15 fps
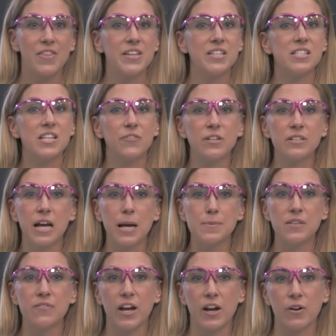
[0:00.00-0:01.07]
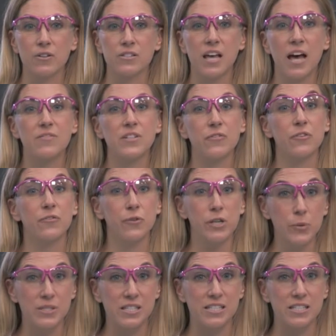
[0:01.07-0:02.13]
These different types of errors have different
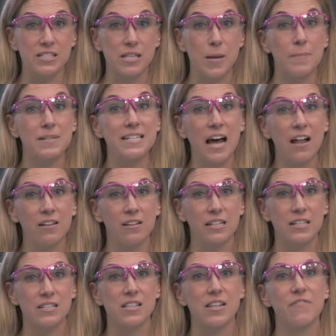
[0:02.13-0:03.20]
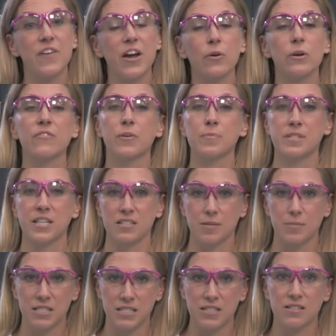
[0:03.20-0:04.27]
frequencies and modalities that vary from system
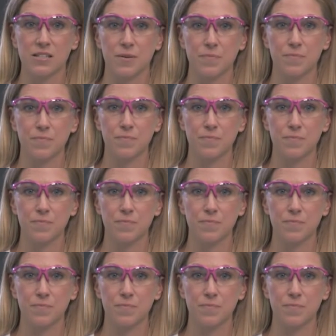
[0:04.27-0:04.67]
to system.